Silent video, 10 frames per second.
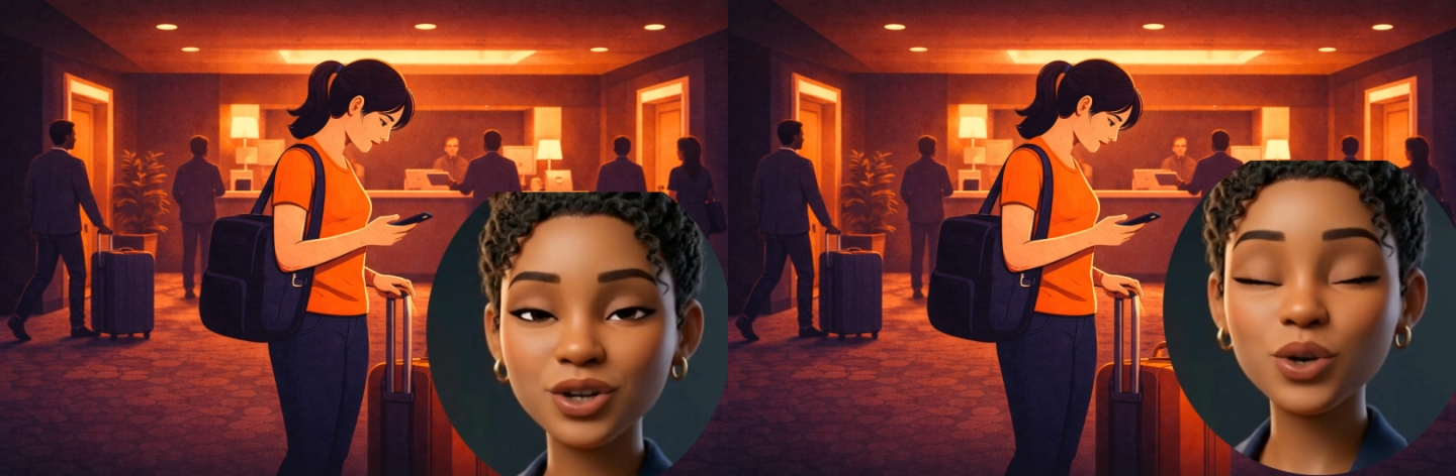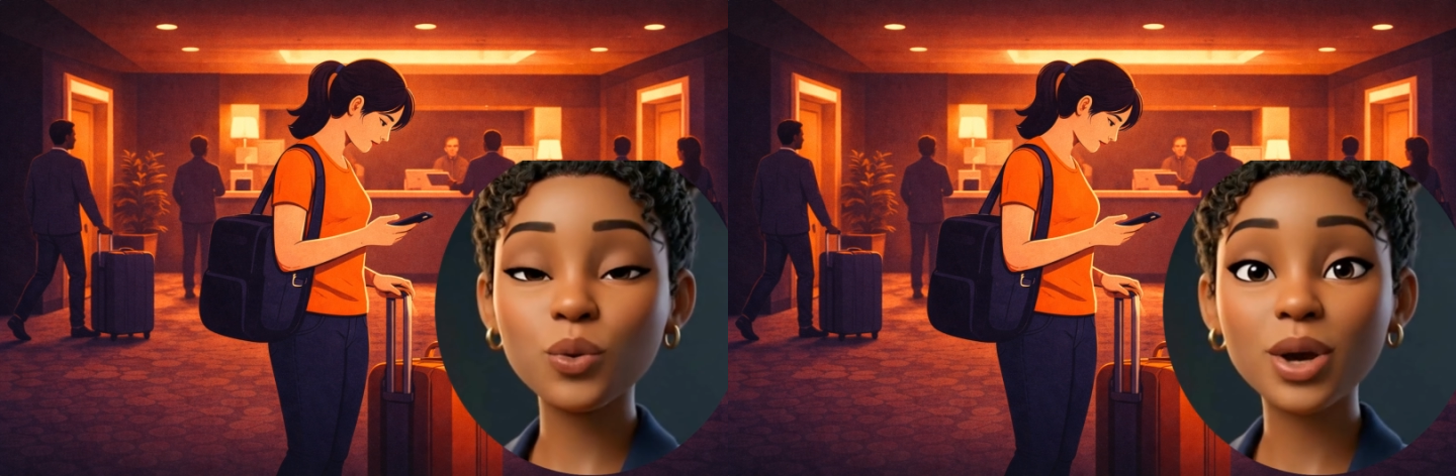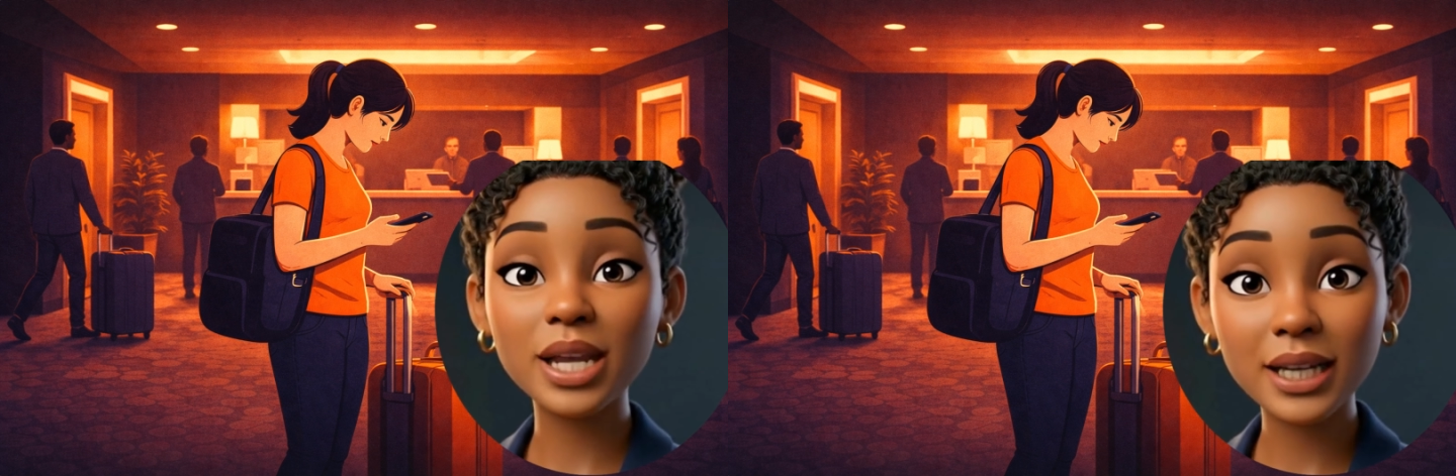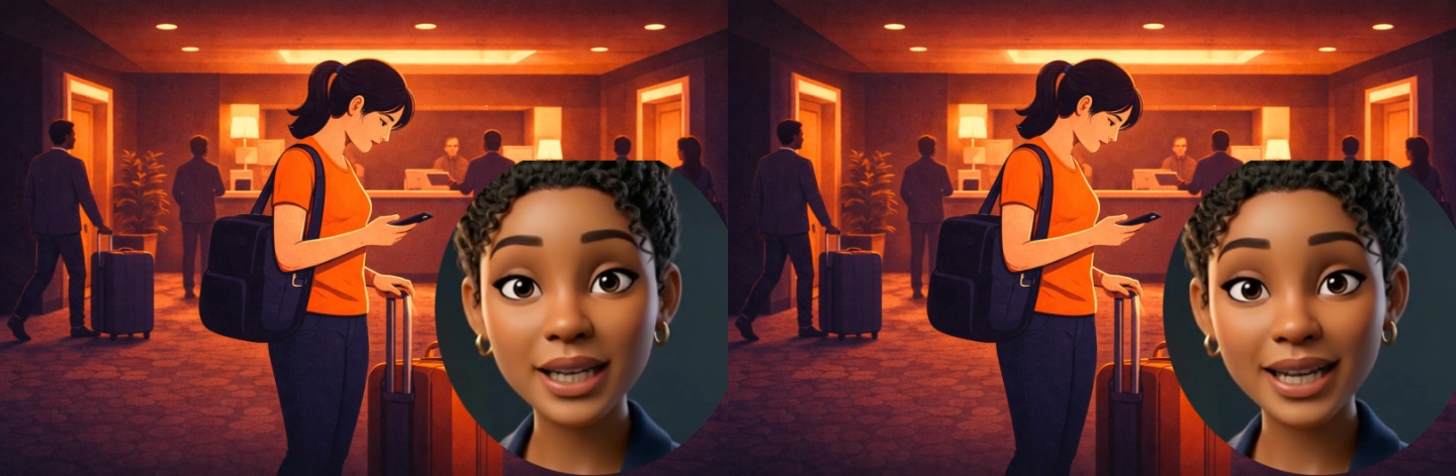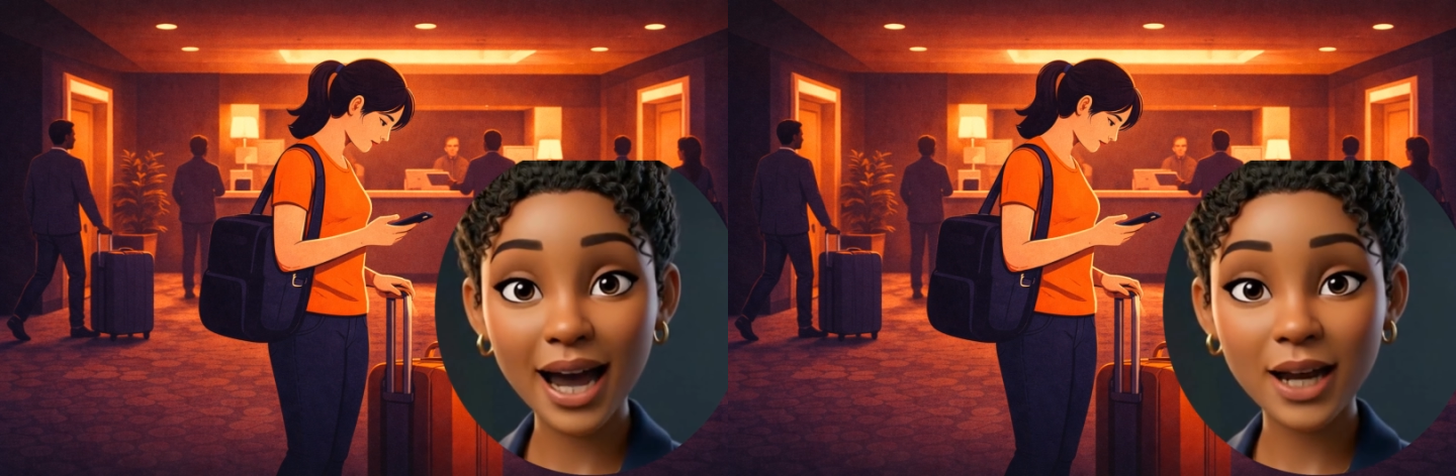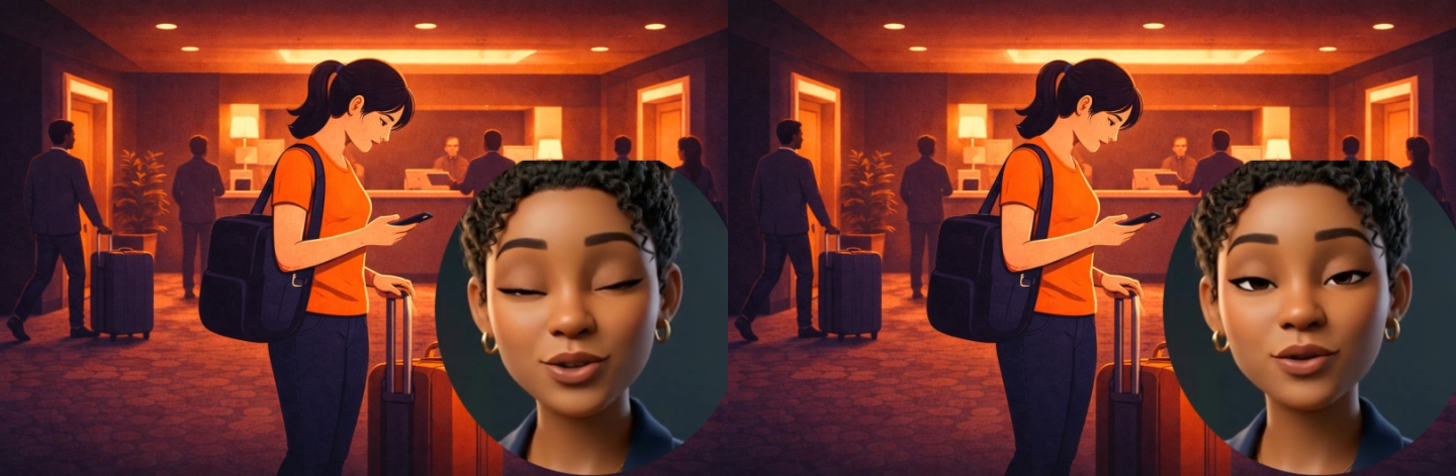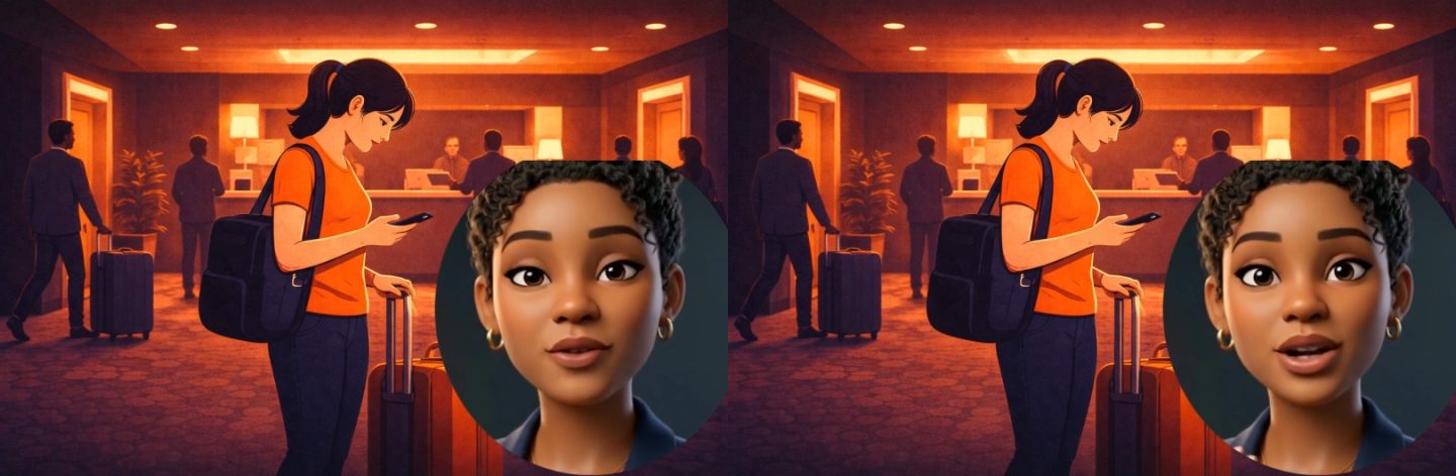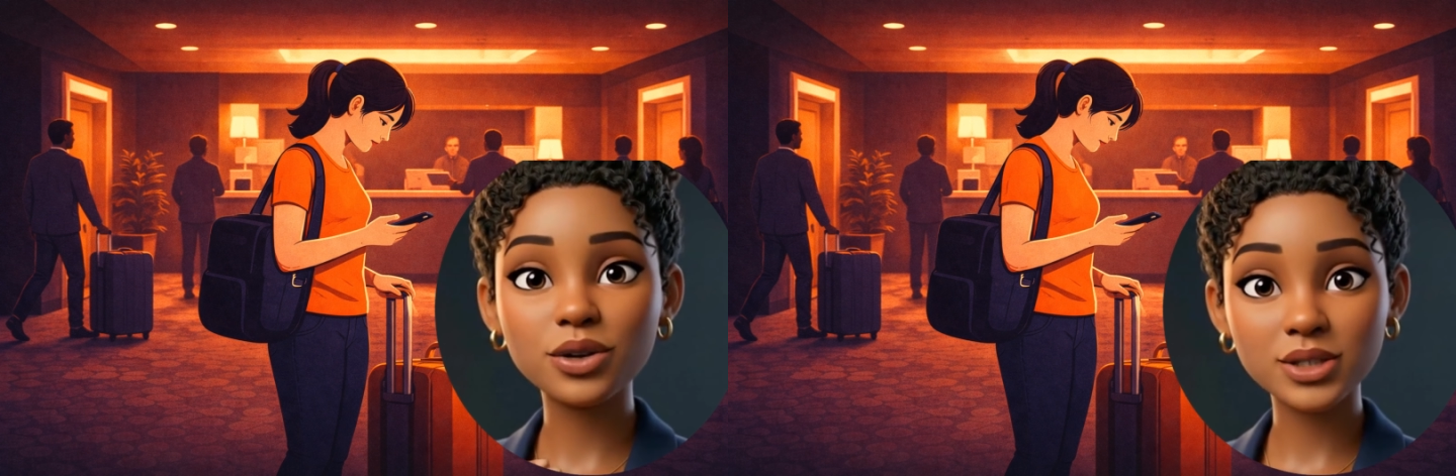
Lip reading: you willingly hand over your